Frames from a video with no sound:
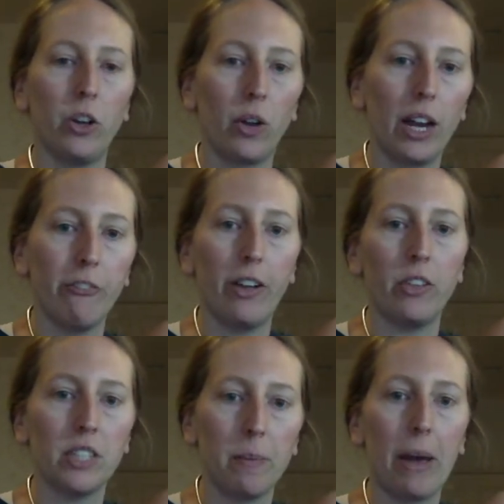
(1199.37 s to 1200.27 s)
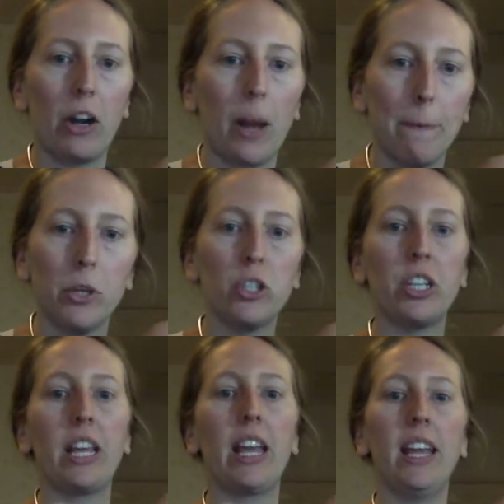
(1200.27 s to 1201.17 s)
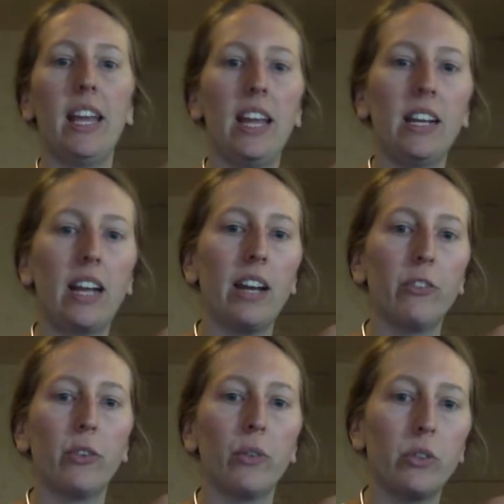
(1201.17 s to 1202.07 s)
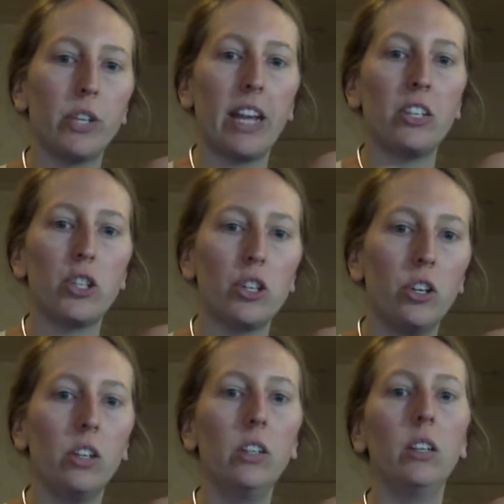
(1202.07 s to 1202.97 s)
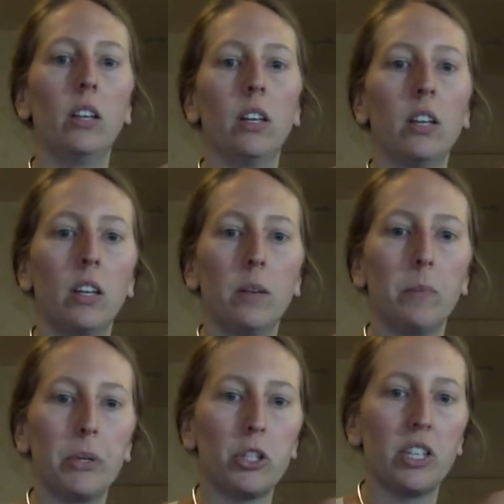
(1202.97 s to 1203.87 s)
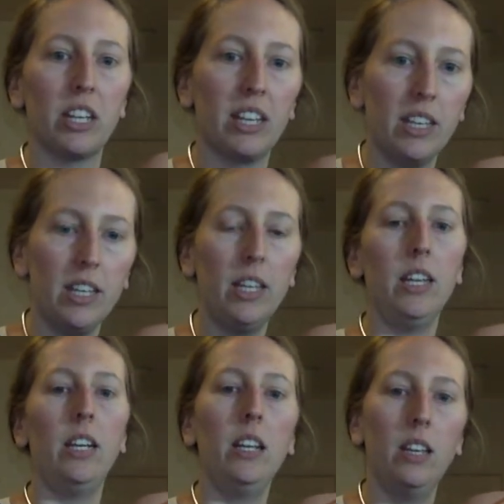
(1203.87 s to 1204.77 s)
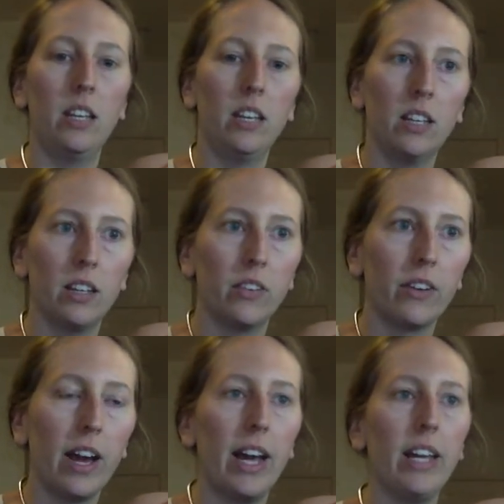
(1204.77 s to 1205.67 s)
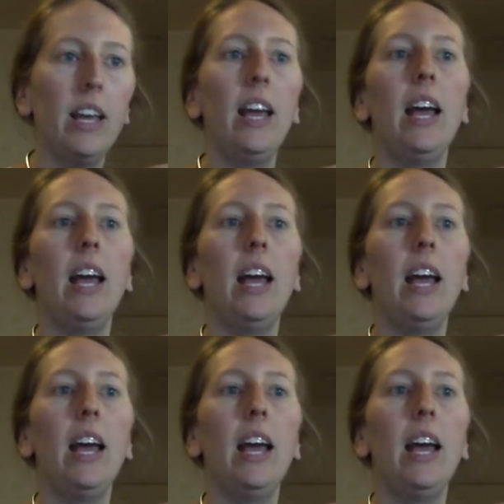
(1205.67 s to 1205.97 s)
Kind of follow the same pattern. I'm pushing in, of a rotational, pushing in, okay?